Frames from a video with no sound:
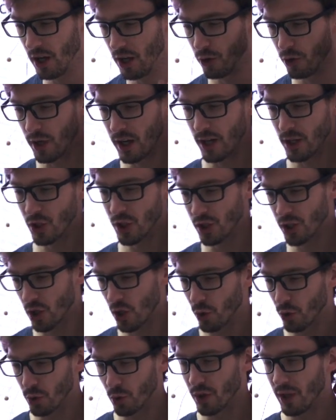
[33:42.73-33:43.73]
You can just
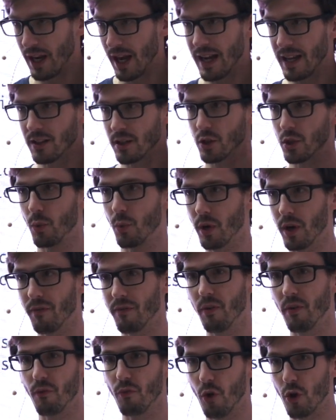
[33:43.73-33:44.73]
go to the latest or
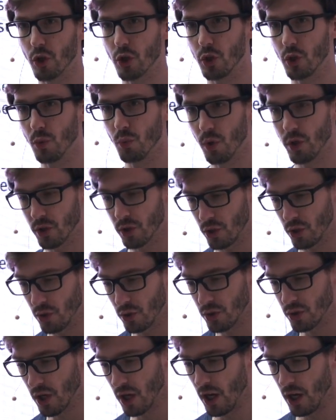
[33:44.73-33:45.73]
whatever version you want to
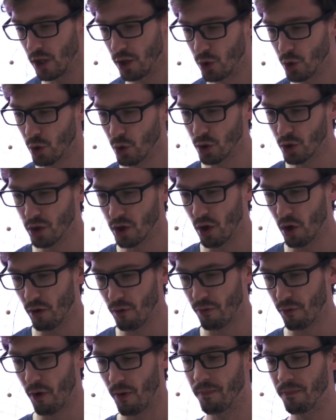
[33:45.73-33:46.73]
use. You could go
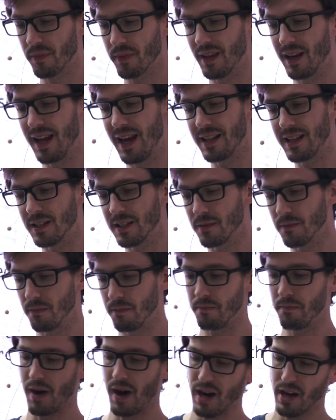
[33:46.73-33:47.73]
from the latest
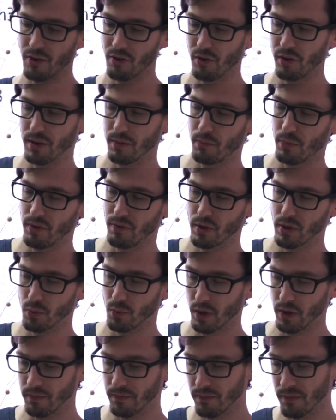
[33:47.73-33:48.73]
minor in the previous
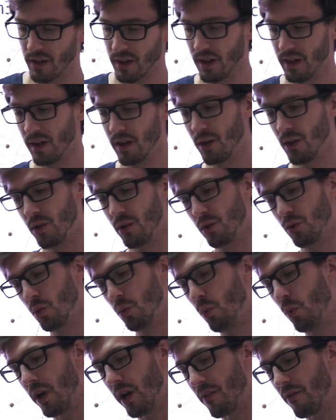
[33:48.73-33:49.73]
one to
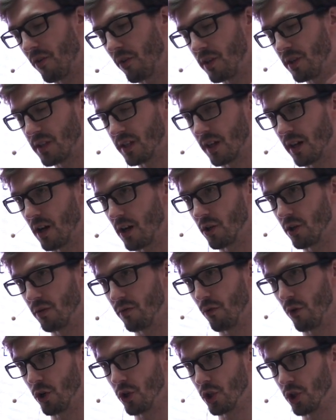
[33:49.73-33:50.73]
whatever is the current
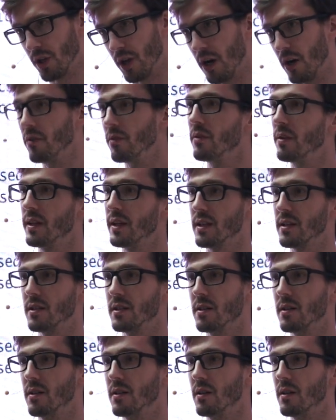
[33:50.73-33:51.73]
version now. Yes?